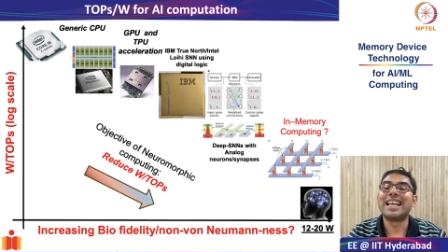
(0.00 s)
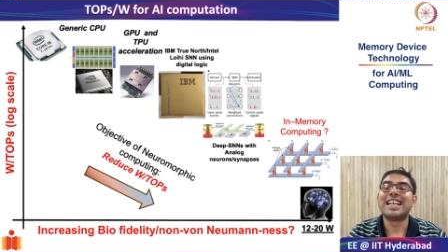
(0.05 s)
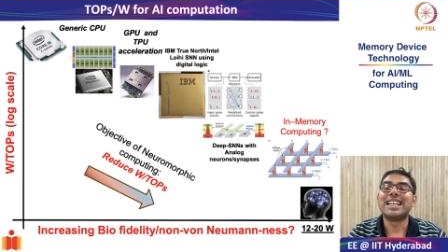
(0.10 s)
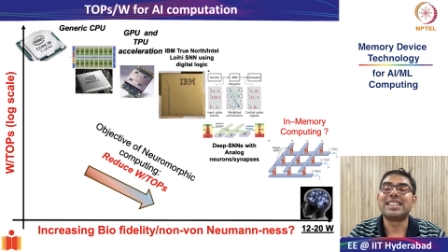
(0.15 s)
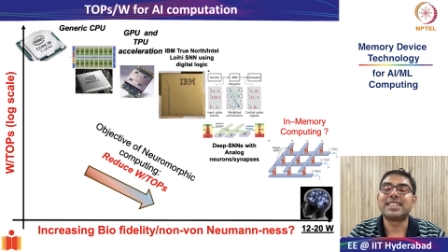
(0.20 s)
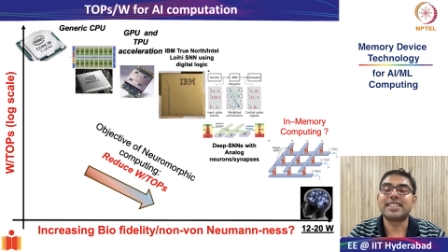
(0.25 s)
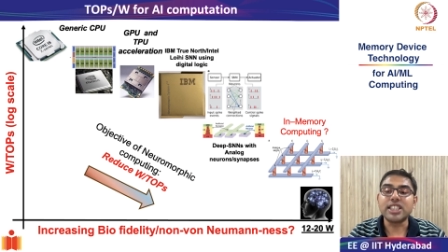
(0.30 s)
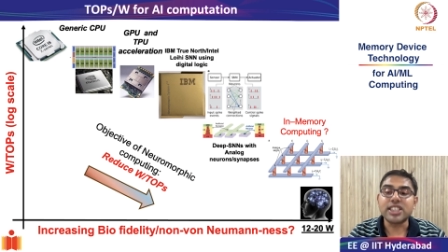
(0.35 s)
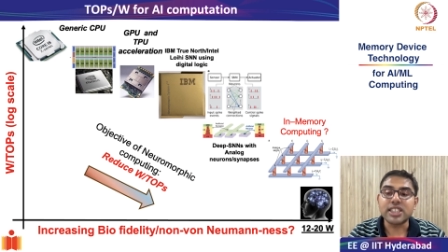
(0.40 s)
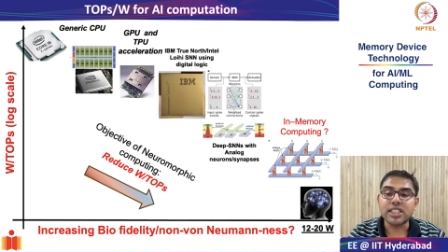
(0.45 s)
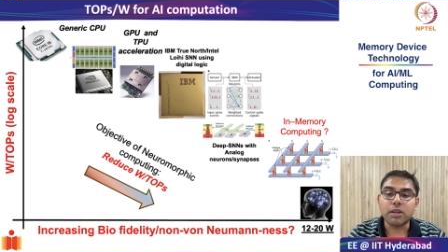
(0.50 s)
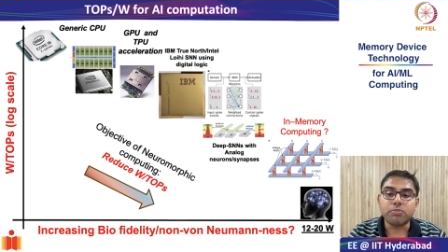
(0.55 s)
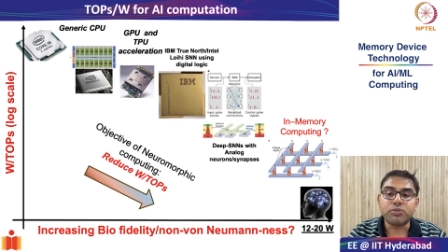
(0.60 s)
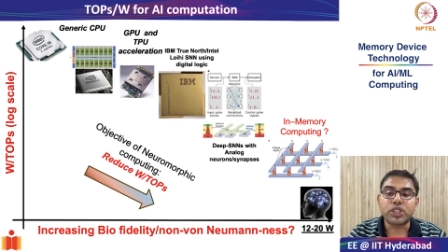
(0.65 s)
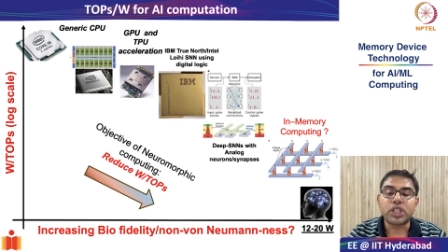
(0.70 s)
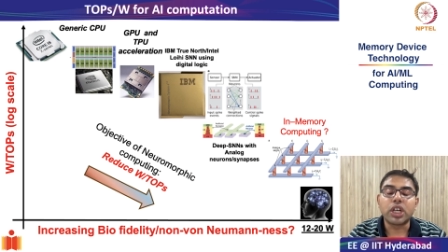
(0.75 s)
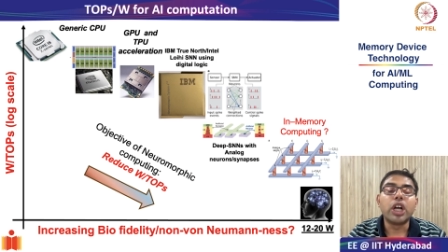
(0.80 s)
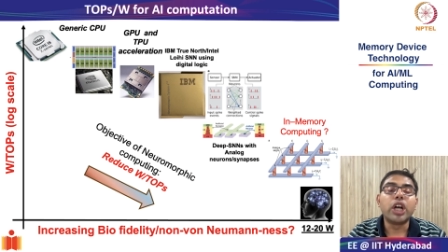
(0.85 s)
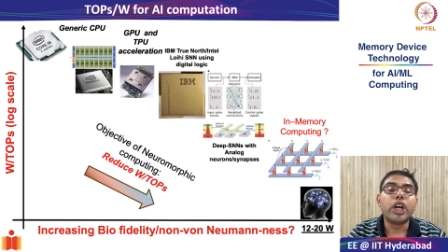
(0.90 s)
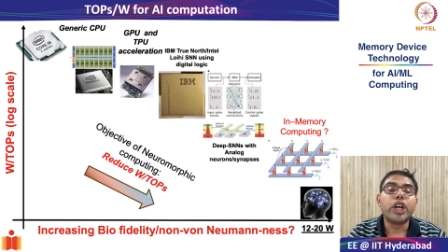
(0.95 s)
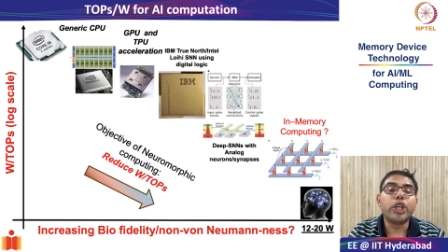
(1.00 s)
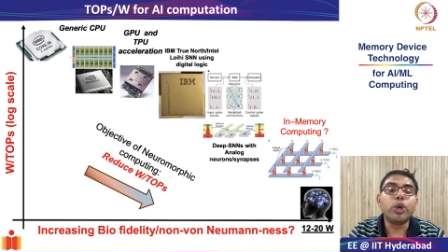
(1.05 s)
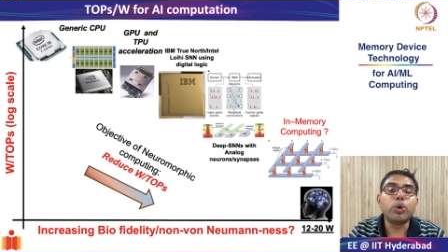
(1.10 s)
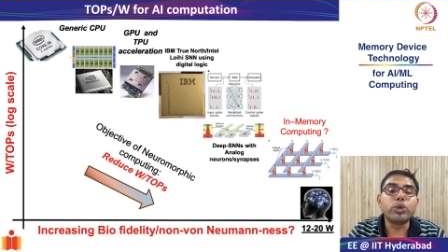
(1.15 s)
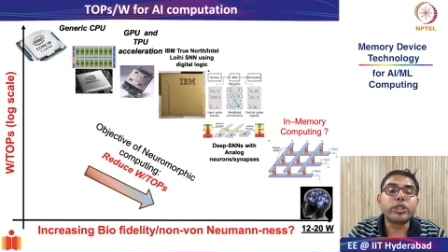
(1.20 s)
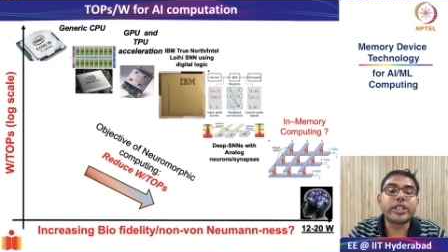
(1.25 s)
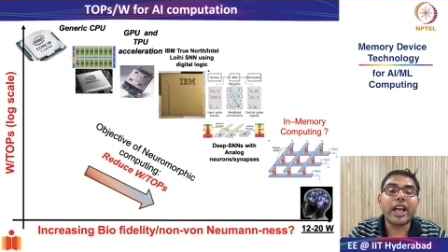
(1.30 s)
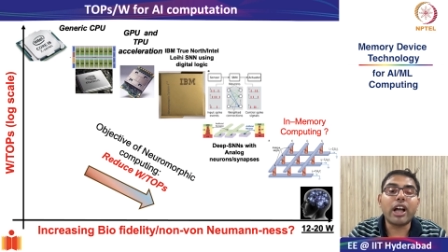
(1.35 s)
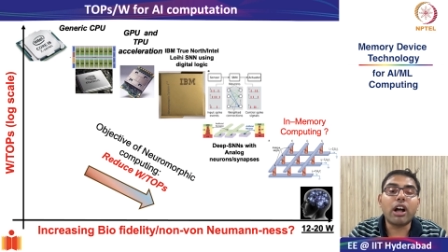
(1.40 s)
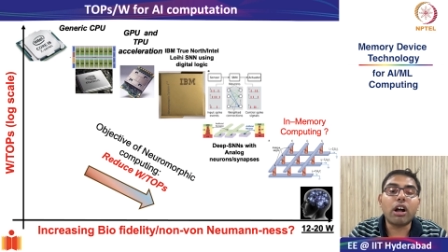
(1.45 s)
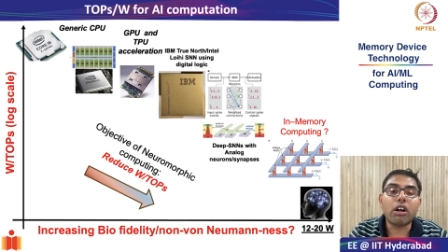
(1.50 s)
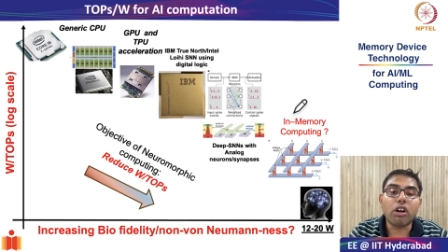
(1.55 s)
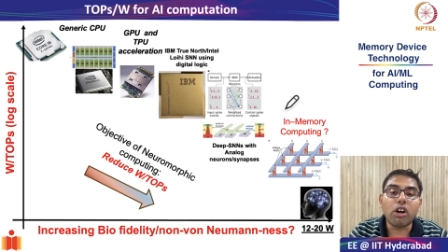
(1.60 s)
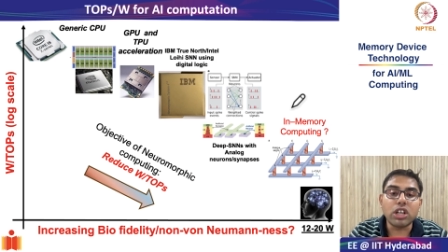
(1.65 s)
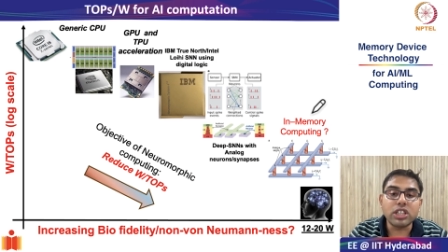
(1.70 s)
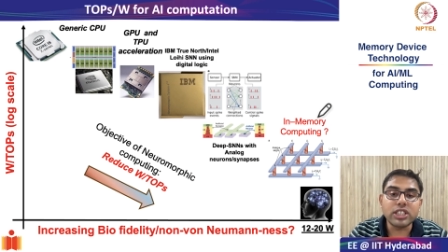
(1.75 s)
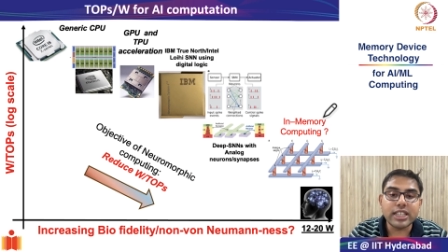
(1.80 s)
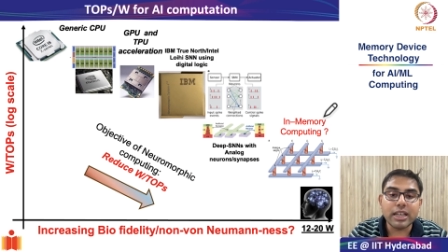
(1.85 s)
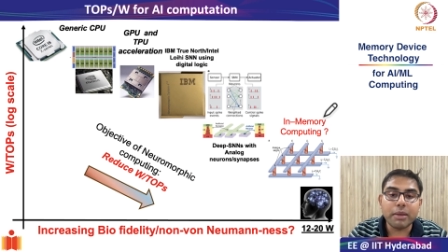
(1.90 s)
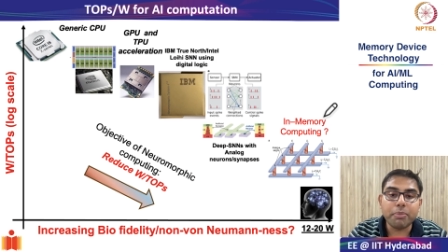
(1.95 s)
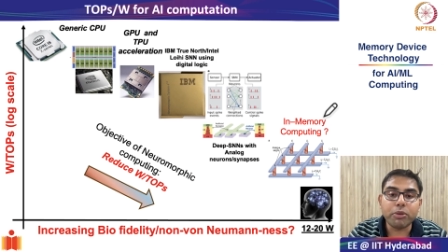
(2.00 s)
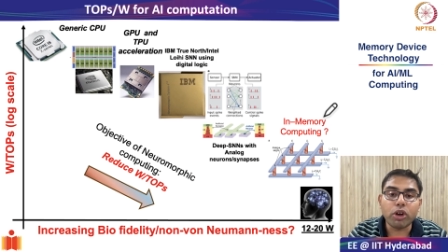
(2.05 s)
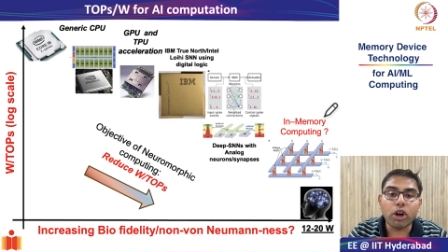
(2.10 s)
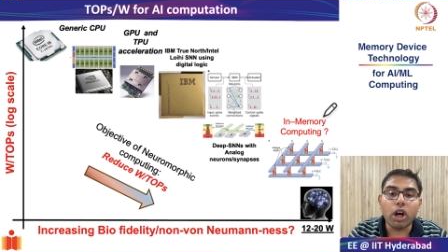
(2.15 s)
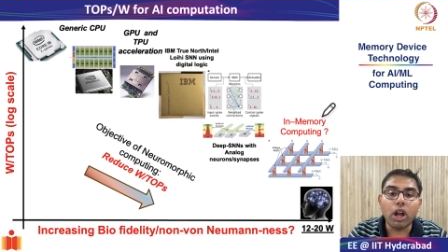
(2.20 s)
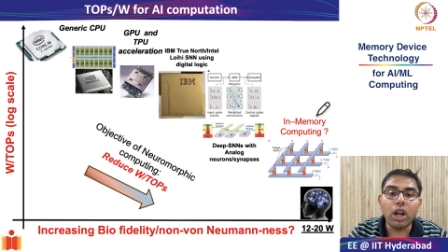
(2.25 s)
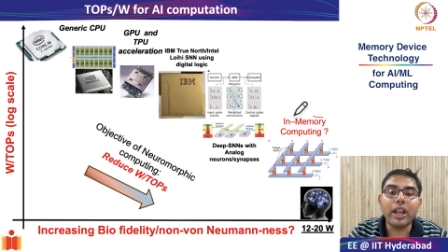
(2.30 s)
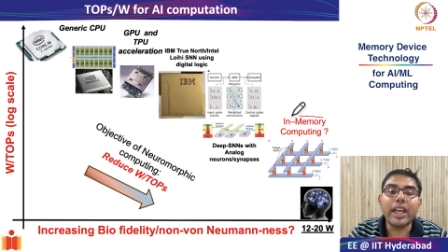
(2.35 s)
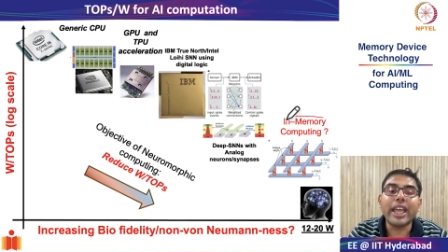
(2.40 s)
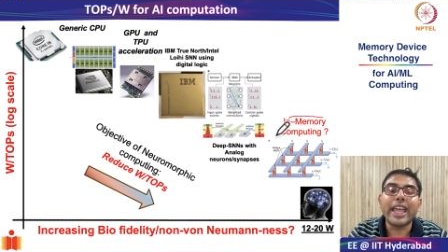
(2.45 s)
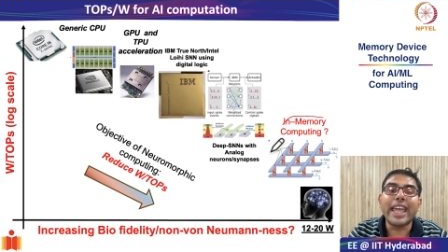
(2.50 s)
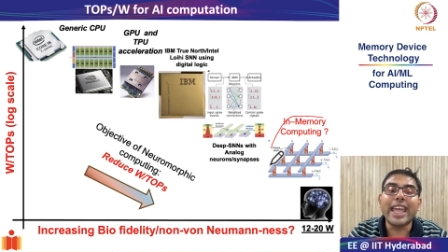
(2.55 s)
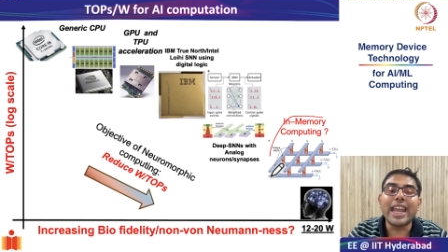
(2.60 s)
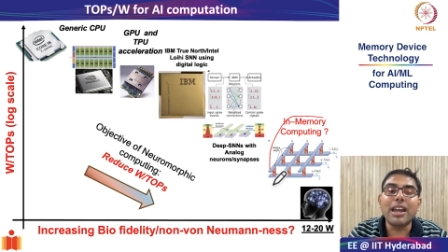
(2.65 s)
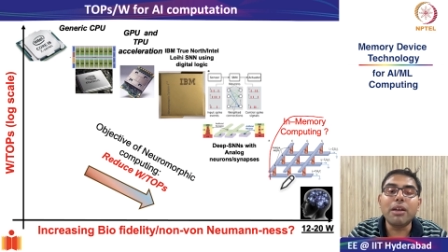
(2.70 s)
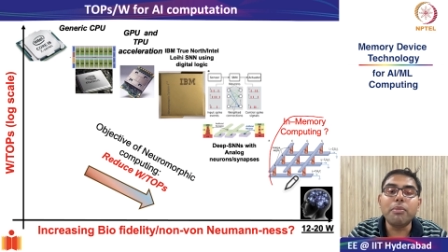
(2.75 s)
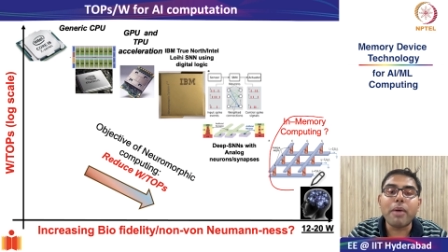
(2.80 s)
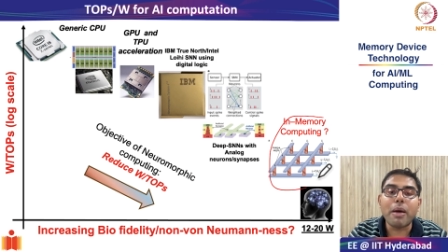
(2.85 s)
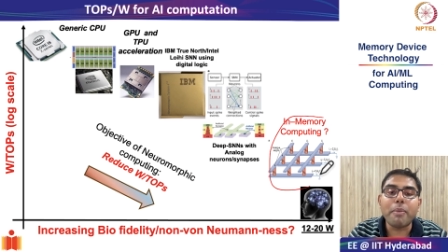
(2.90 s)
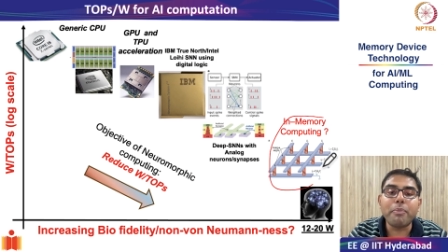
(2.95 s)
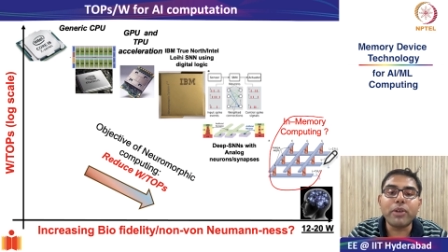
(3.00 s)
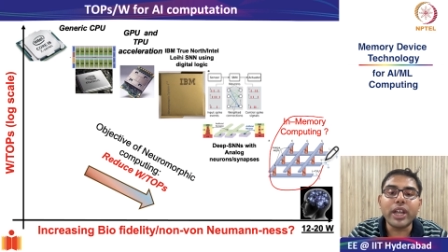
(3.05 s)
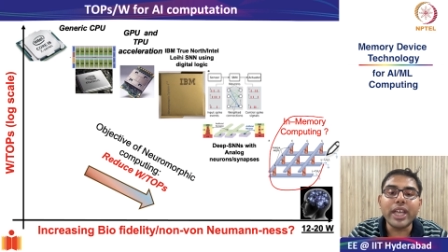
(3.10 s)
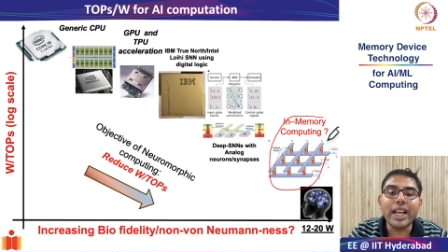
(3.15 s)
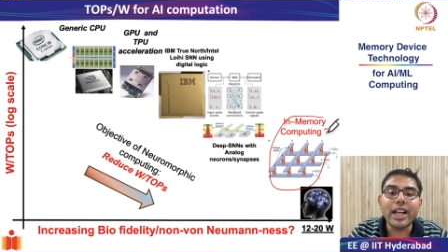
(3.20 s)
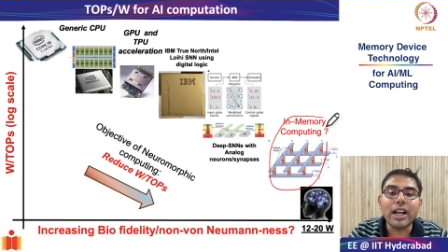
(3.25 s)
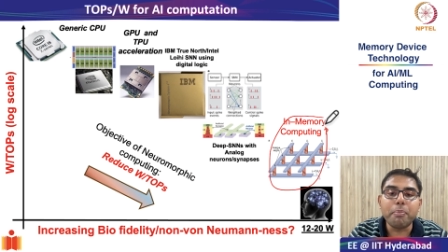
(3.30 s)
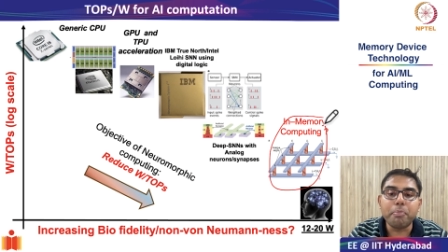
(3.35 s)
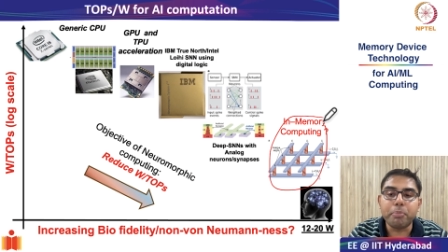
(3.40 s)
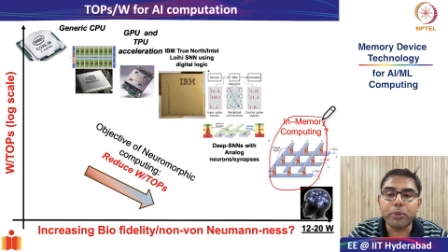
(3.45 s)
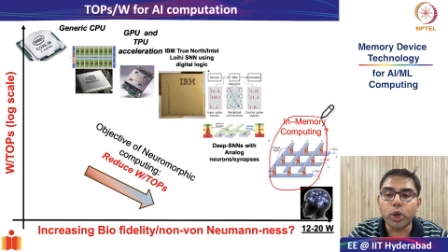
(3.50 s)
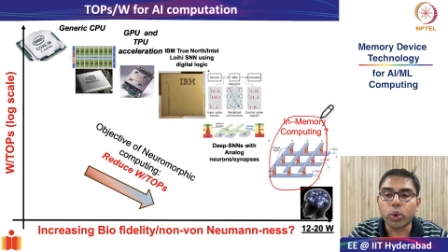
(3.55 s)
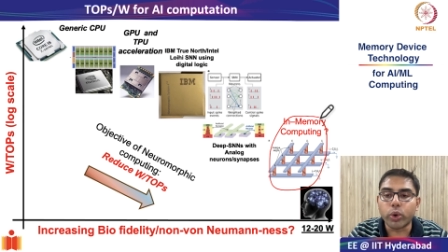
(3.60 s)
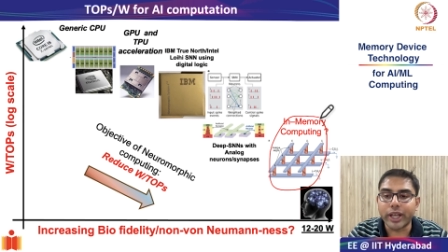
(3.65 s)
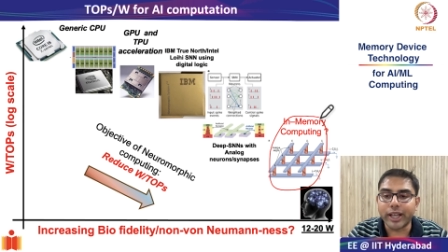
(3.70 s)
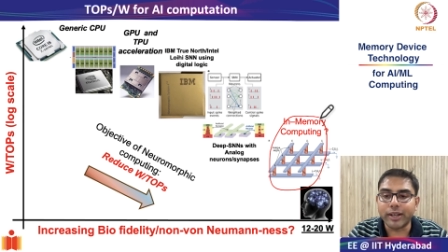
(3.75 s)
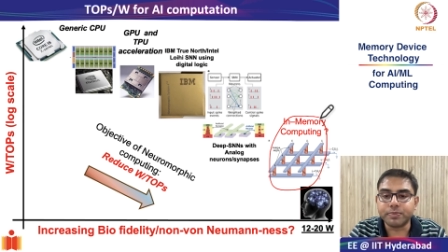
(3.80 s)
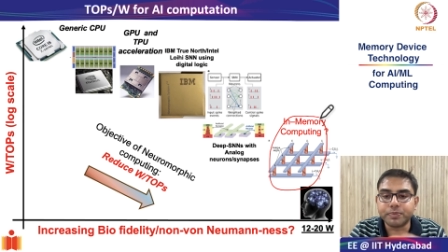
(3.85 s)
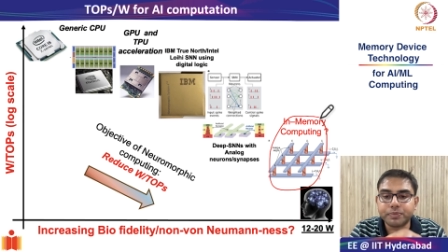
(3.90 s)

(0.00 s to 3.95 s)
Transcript: systems using a concept called in-memory computing.